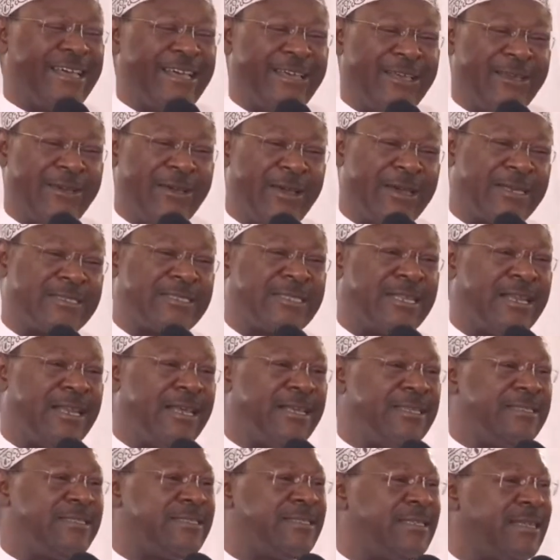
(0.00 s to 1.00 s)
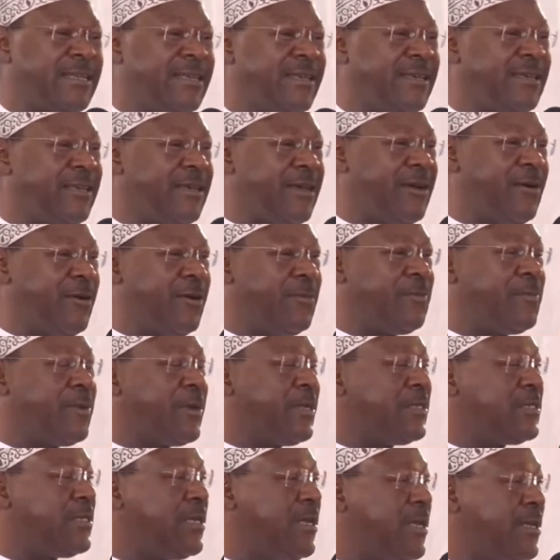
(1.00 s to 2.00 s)
Your Excellency, our
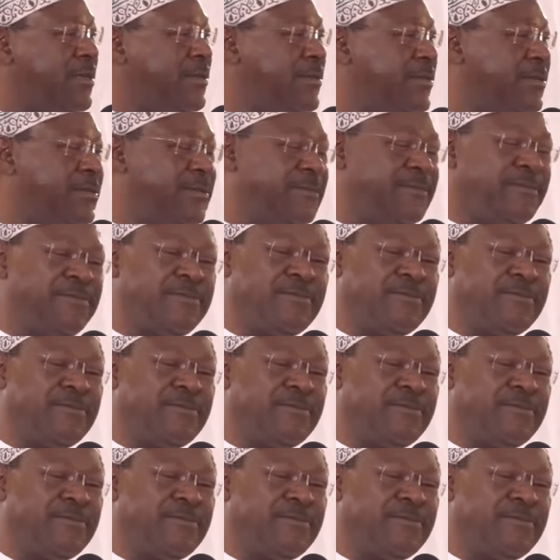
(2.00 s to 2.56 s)
President,